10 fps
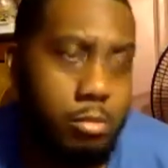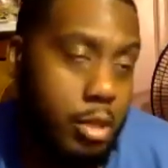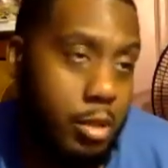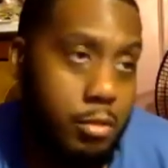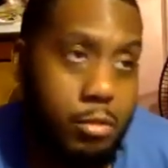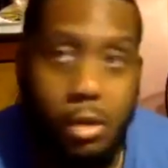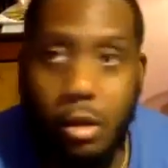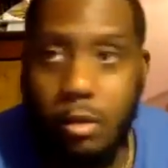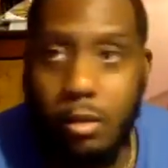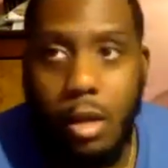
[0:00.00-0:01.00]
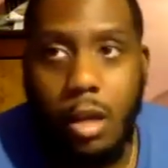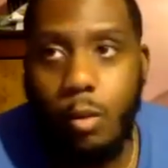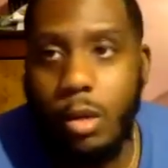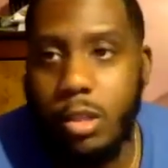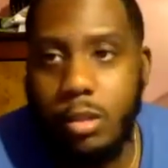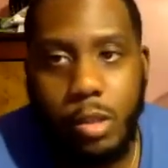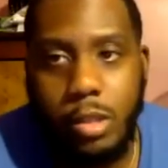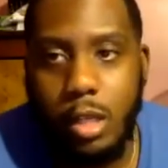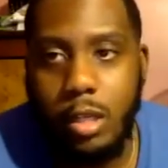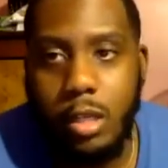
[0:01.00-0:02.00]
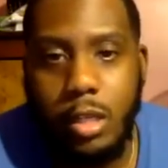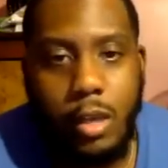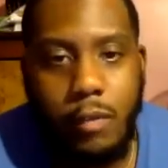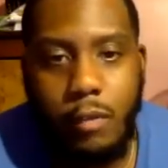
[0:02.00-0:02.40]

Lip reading: And once I did that,